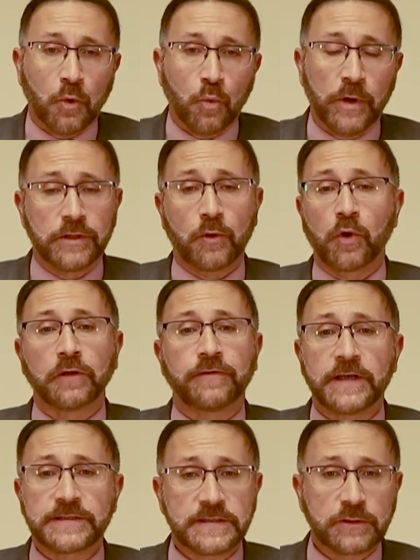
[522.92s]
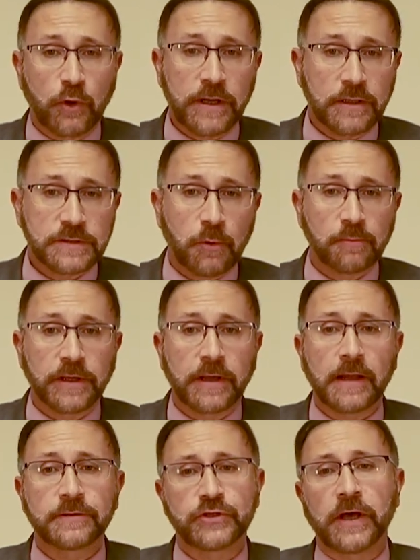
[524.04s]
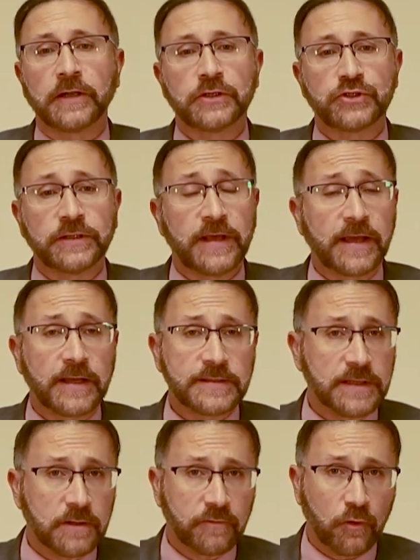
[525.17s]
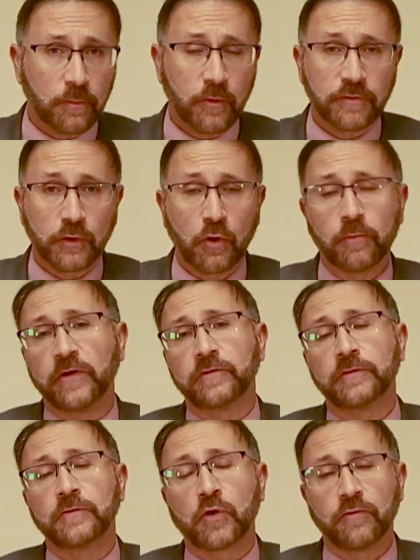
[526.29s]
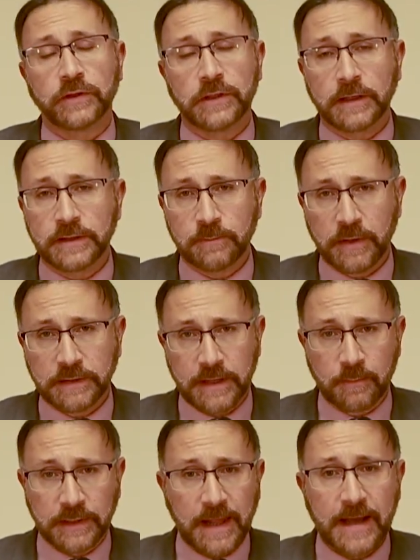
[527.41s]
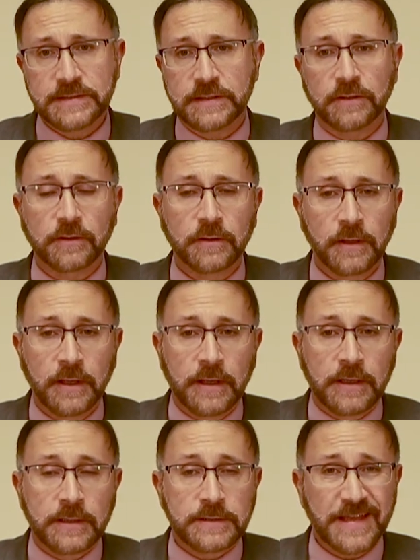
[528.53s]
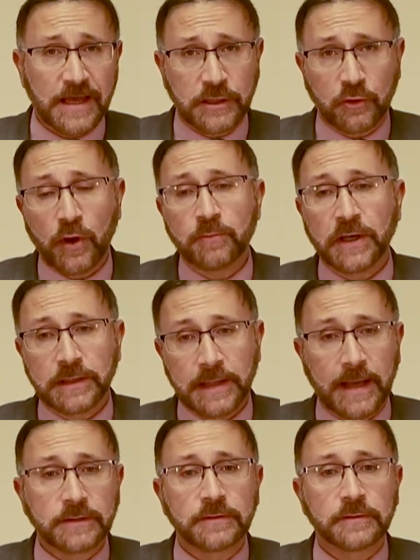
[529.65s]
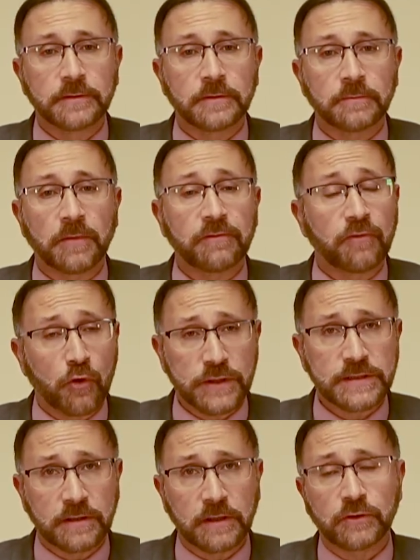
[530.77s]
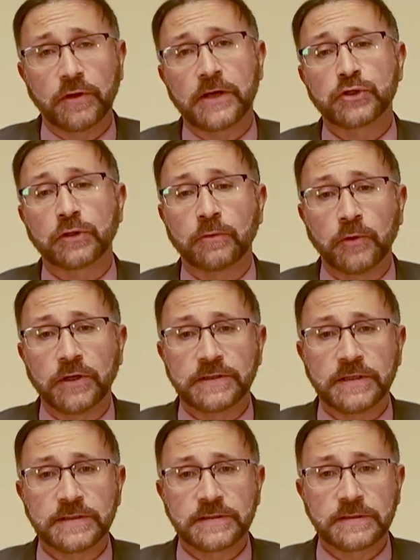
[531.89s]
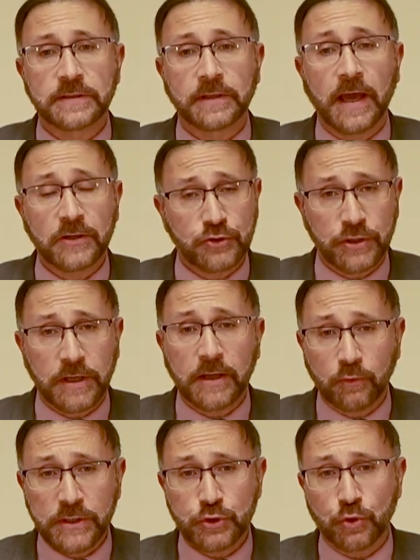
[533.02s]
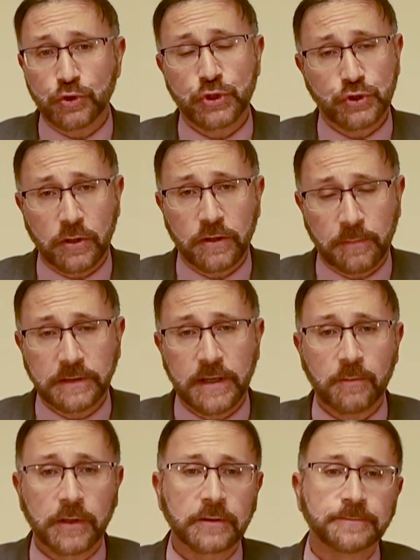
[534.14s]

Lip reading: When the world faced its greatest public health challenge in decades in the form of the COVID-19 pandemic last year, Saudi Arabia led by focusing the international community's energy and resources on the pandemic.